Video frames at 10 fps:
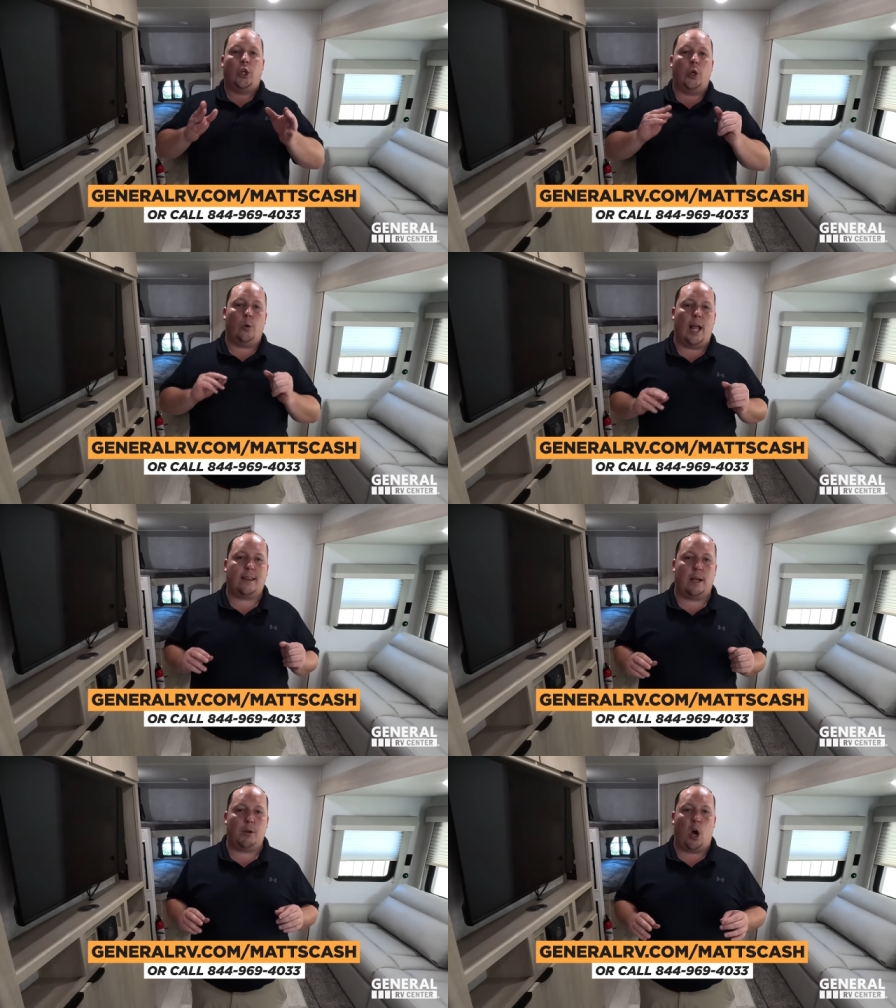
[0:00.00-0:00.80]
you
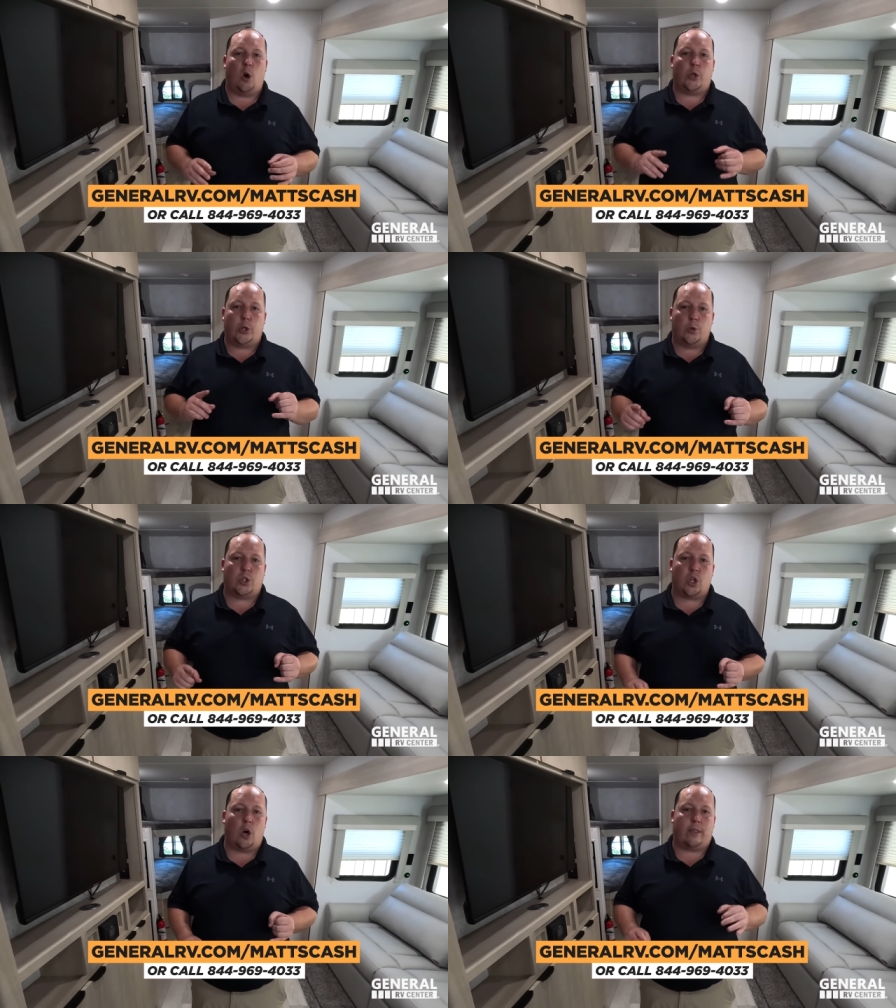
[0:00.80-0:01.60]
let them know you
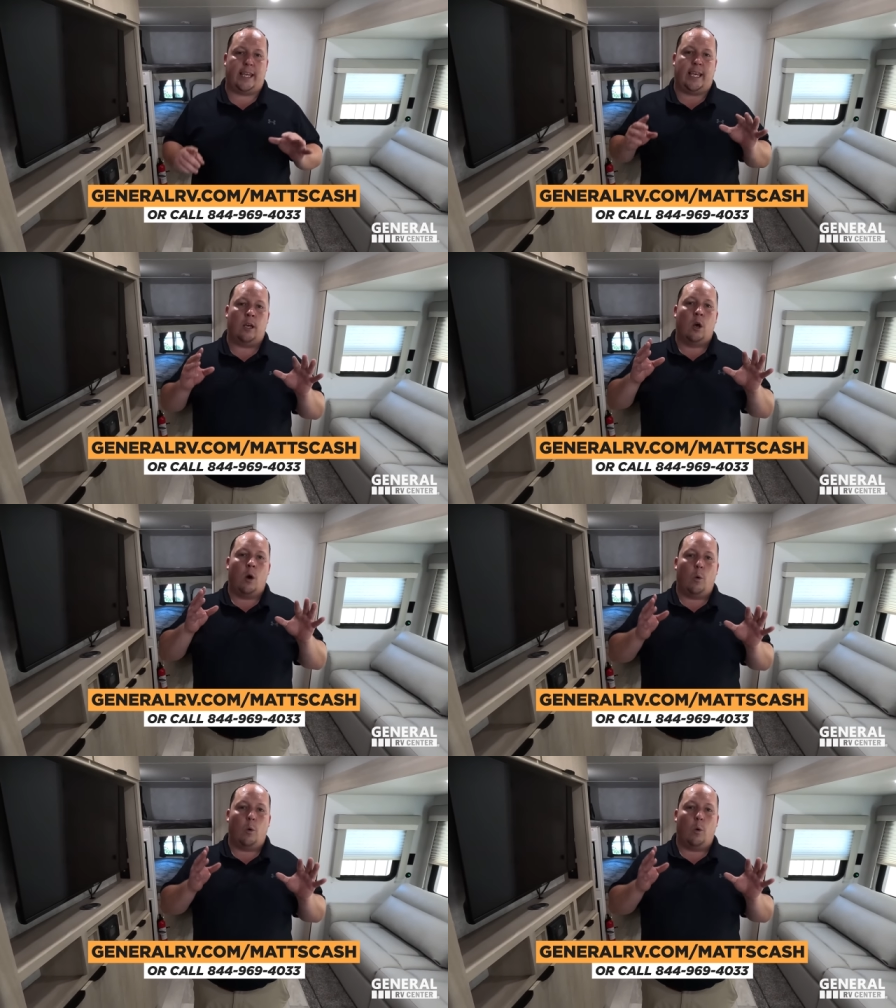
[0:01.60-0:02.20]
saw the